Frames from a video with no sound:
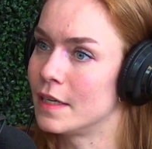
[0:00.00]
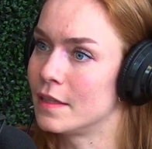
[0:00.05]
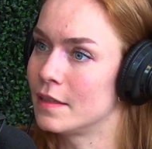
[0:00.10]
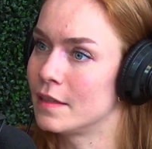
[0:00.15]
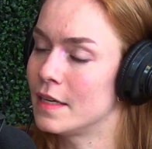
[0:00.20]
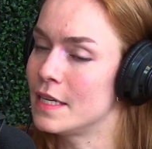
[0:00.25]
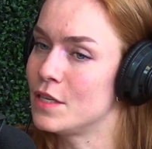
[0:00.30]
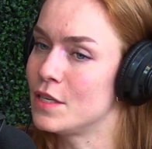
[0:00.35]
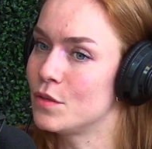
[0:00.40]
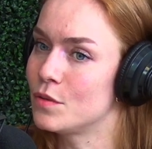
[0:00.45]

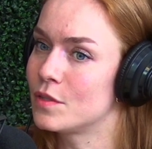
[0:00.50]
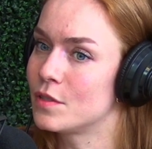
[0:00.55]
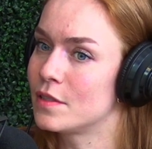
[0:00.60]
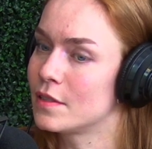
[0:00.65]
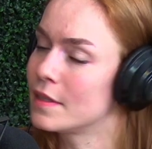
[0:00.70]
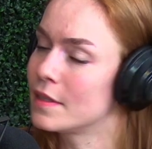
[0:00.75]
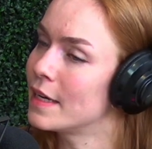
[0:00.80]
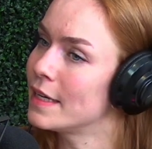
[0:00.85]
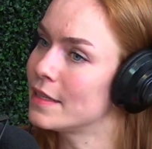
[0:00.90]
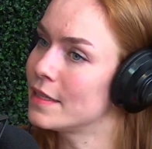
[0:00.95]
Right. And you
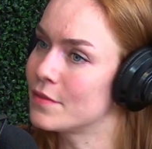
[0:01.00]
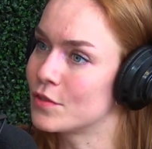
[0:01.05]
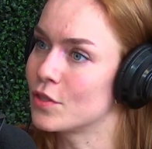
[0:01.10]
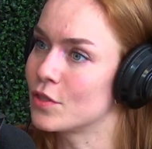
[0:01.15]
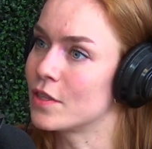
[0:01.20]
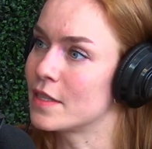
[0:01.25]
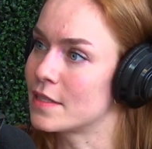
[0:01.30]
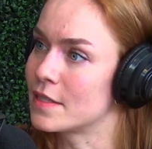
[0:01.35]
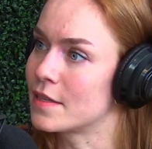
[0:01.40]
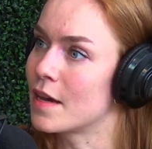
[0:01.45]
kind of
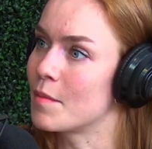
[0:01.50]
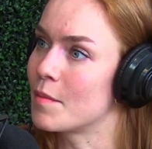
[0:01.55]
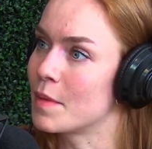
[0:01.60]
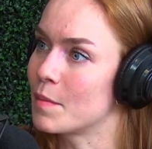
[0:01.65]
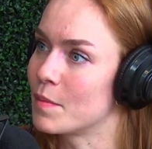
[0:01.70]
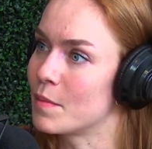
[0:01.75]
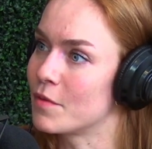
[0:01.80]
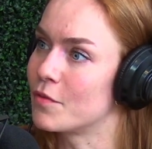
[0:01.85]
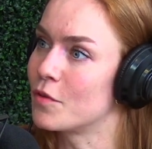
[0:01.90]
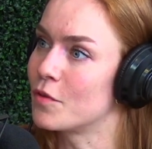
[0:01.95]
saw this
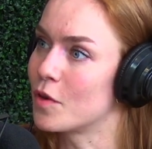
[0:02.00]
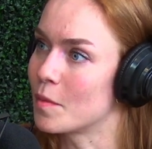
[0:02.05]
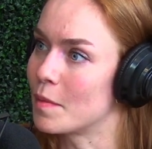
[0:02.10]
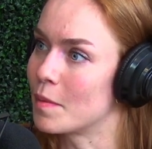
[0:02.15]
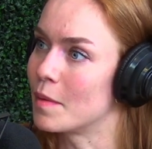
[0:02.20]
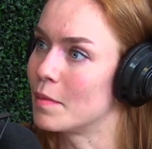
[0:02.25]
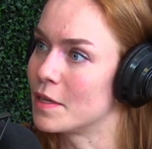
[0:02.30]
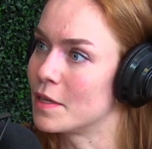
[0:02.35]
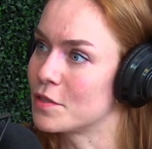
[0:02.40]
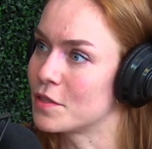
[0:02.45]
coming before
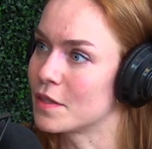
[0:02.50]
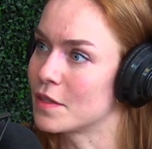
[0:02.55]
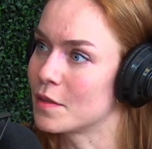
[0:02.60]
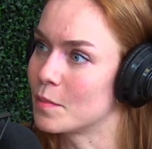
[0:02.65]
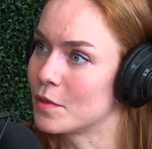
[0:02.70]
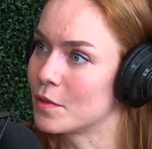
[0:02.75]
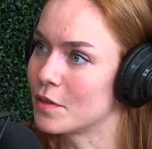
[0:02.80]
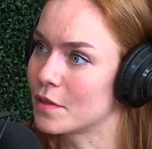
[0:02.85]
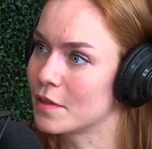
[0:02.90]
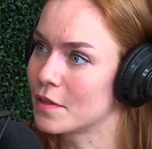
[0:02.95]
publishing
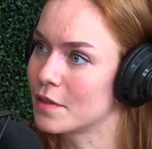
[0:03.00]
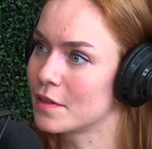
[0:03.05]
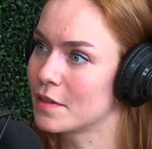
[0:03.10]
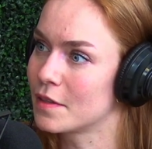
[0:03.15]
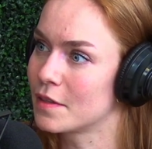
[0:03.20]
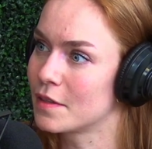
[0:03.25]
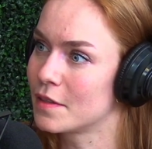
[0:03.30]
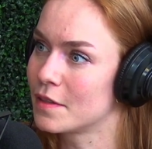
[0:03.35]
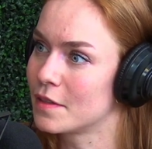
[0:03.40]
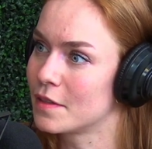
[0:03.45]
the book,